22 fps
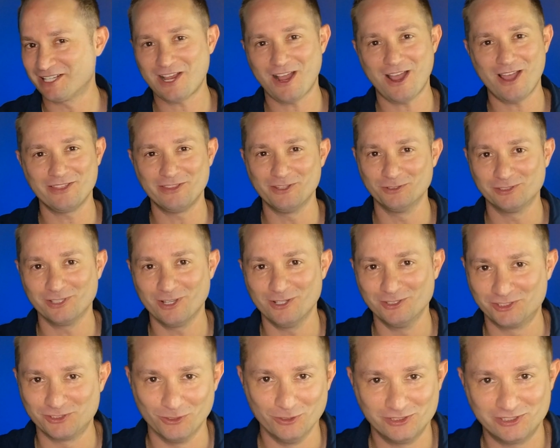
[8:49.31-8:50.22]
condo
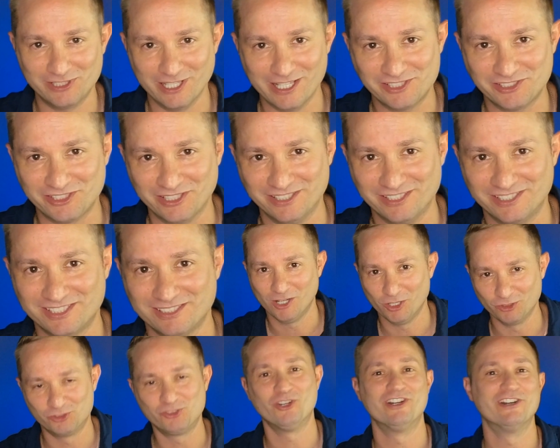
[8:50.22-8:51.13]
association's
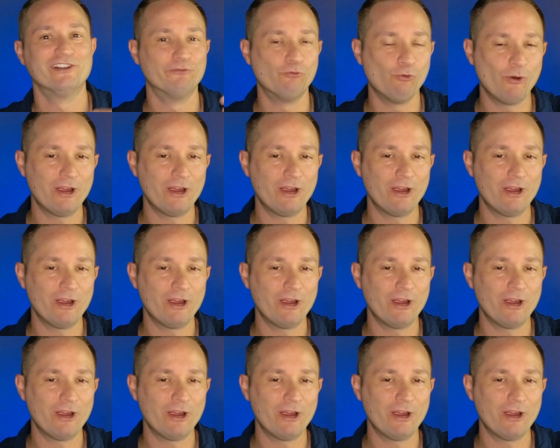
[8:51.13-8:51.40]
alternative